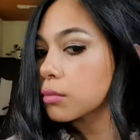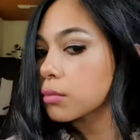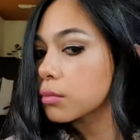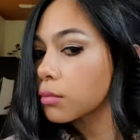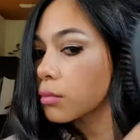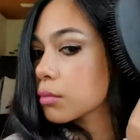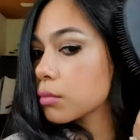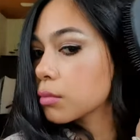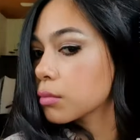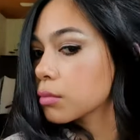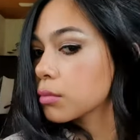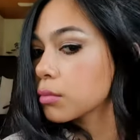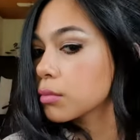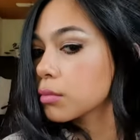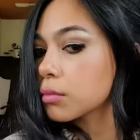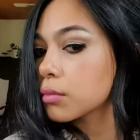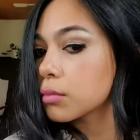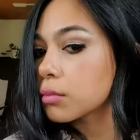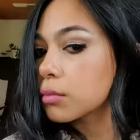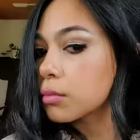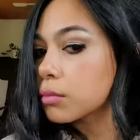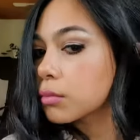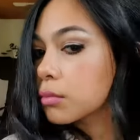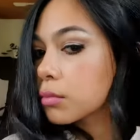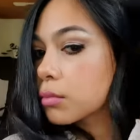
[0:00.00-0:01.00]

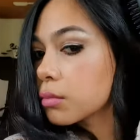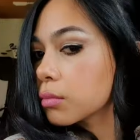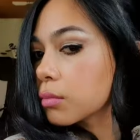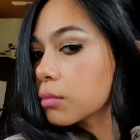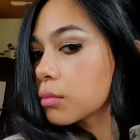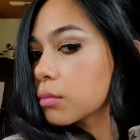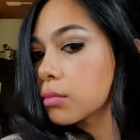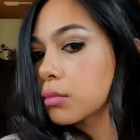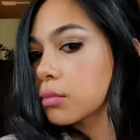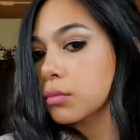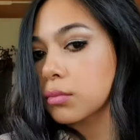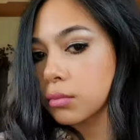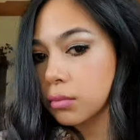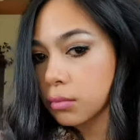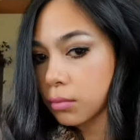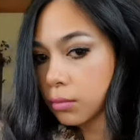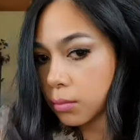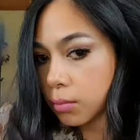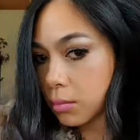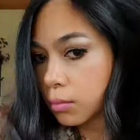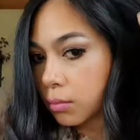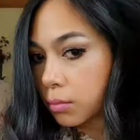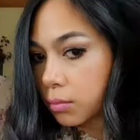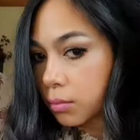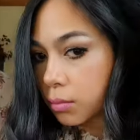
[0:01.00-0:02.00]

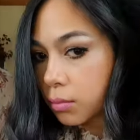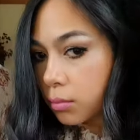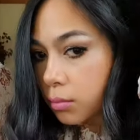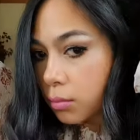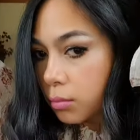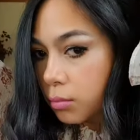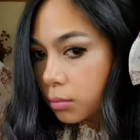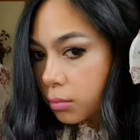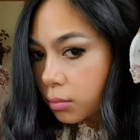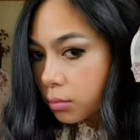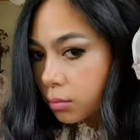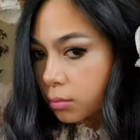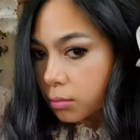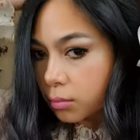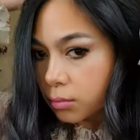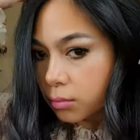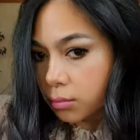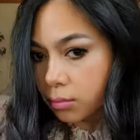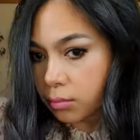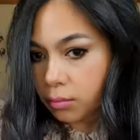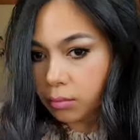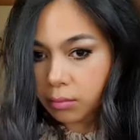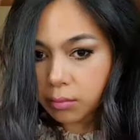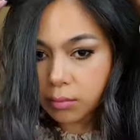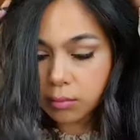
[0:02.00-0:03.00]

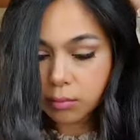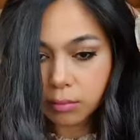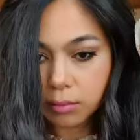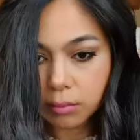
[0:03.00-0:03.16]
No one is speaking in this clip.